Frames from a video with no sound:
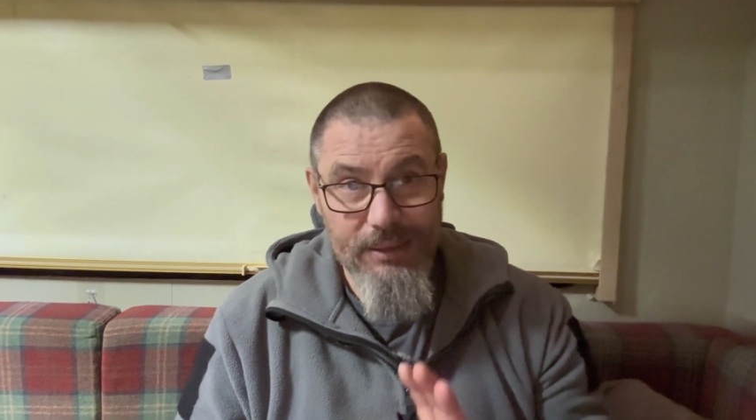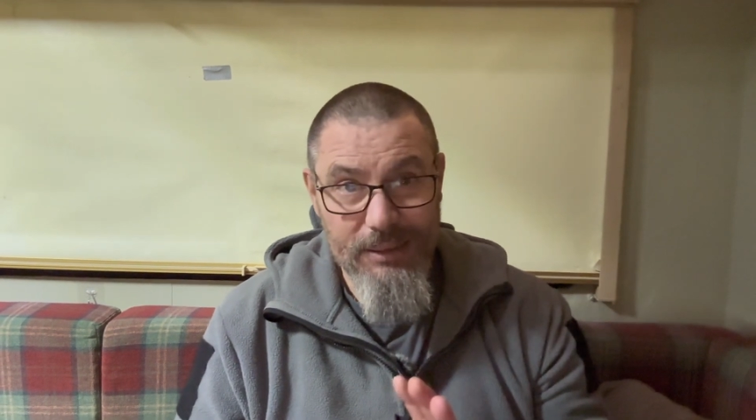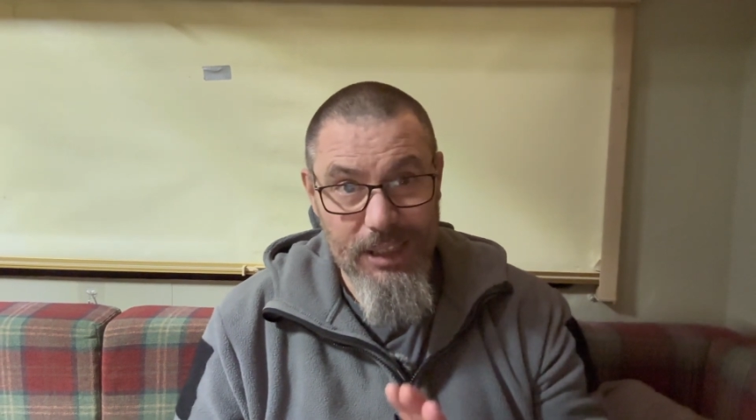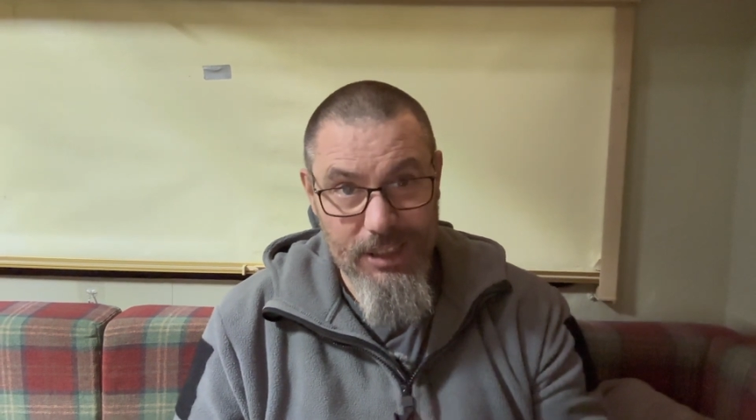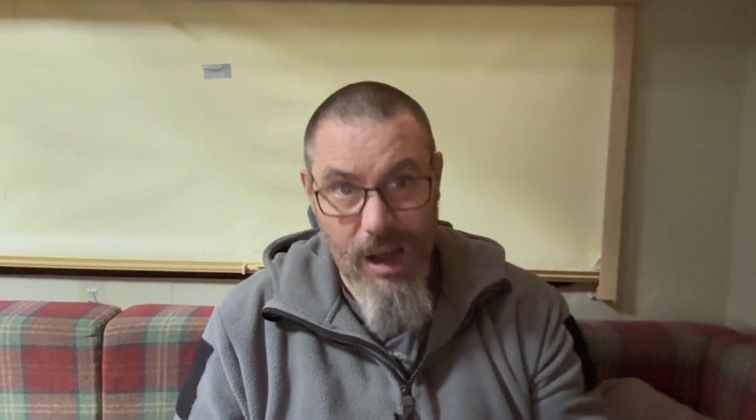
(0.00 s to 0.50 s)

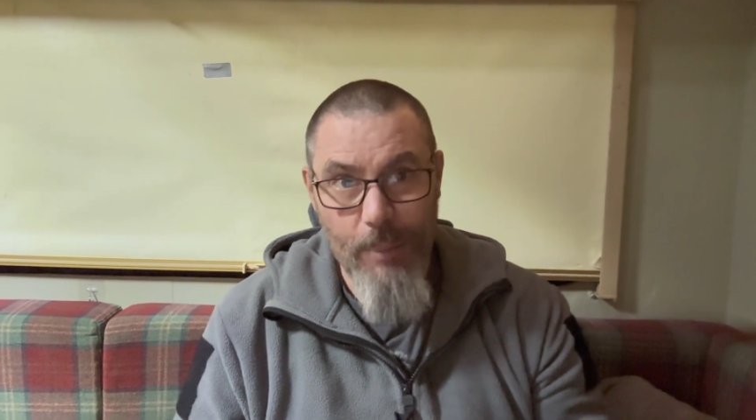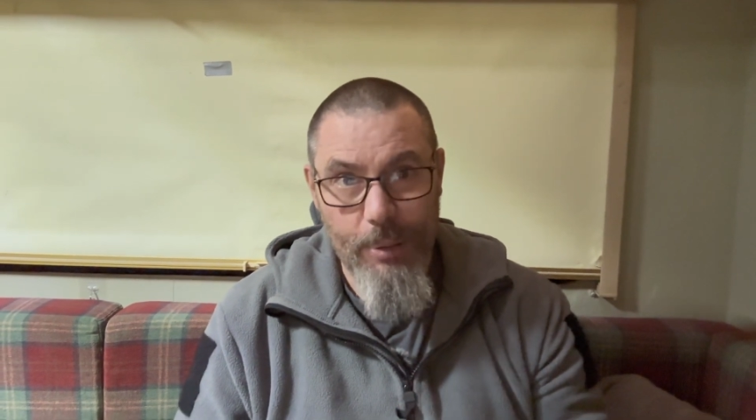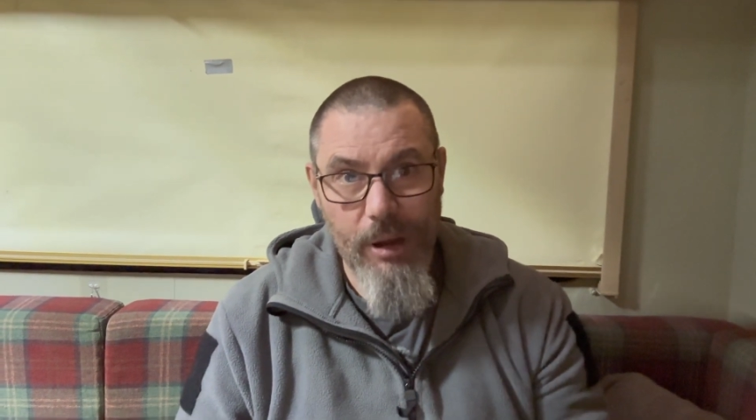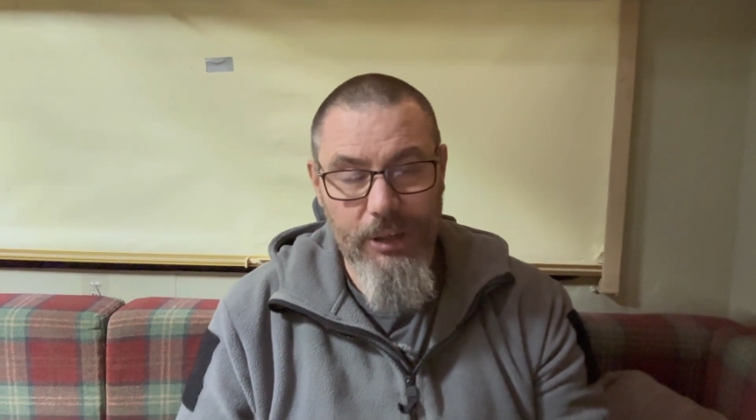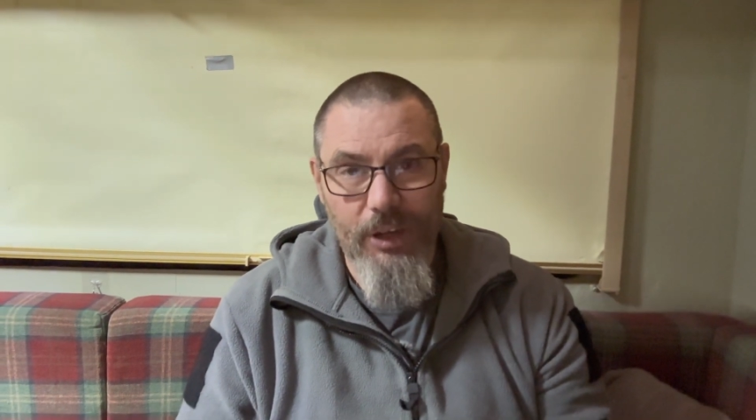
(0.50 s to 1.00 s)
you can't
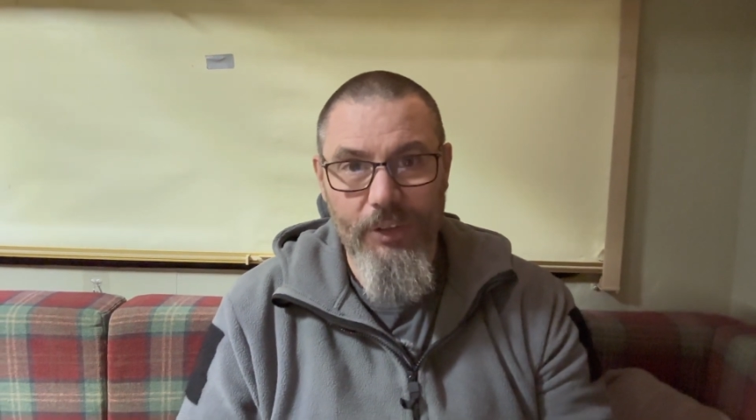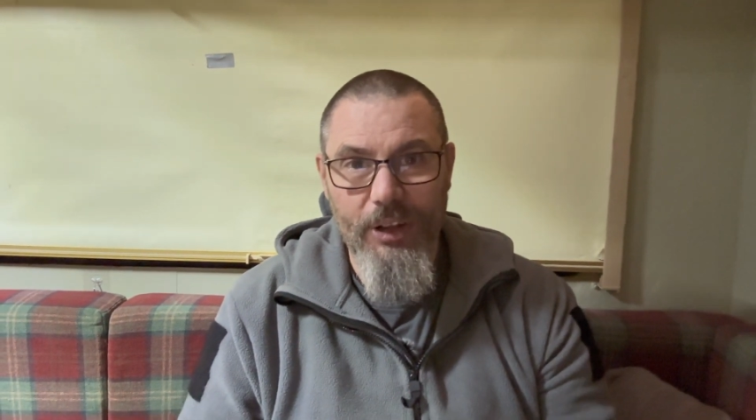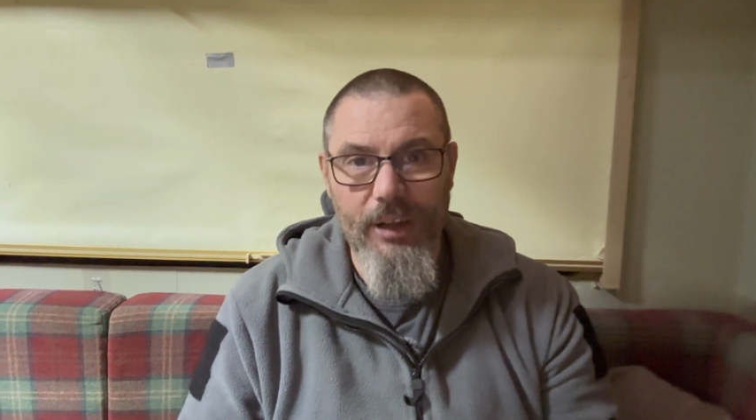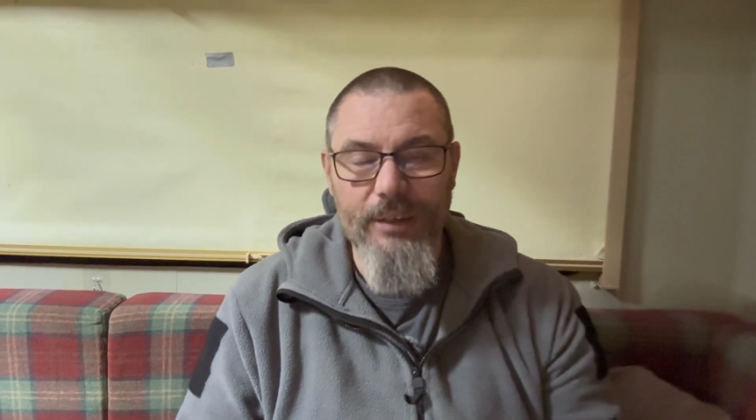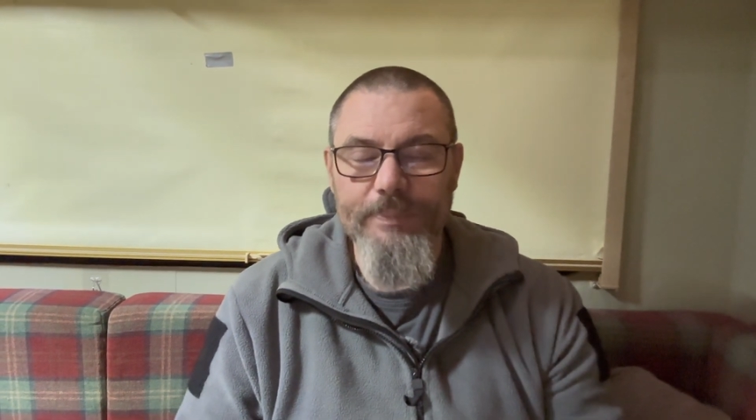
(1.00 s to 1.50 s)
park on
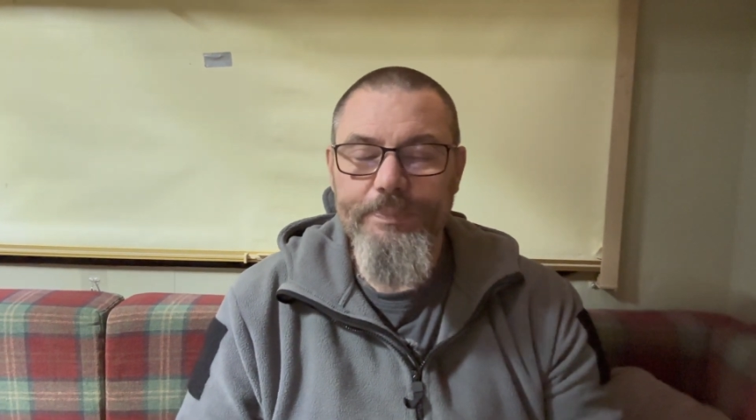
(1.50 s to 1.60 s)
there.